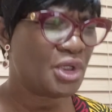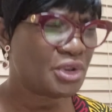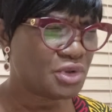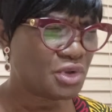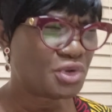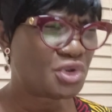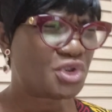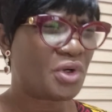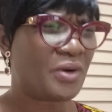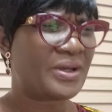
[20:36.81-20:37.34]

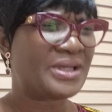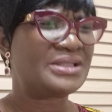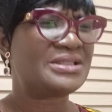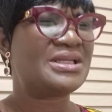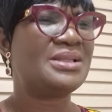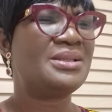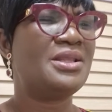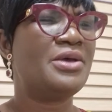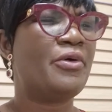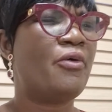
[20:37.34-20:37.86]
You chuck it
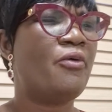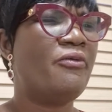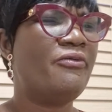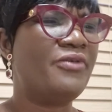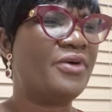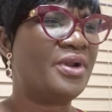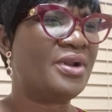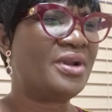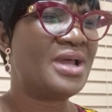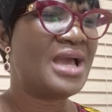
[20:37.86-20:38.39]
in the
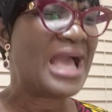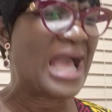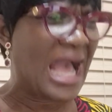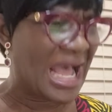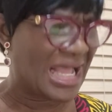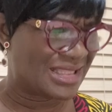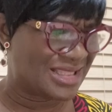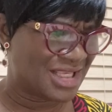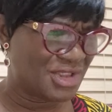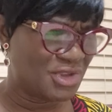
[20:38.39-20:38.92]
oven
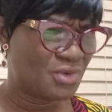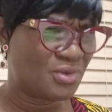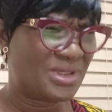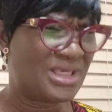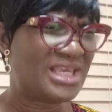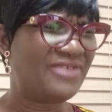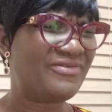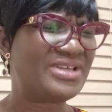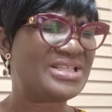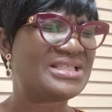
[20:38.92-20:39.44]
and then you
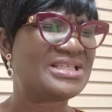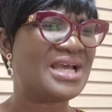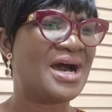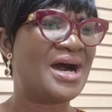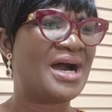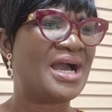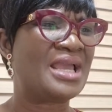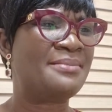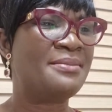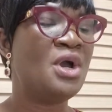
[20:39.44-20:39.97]
give it
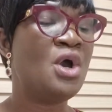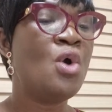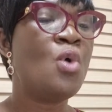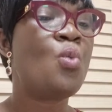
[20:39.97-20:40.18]
time.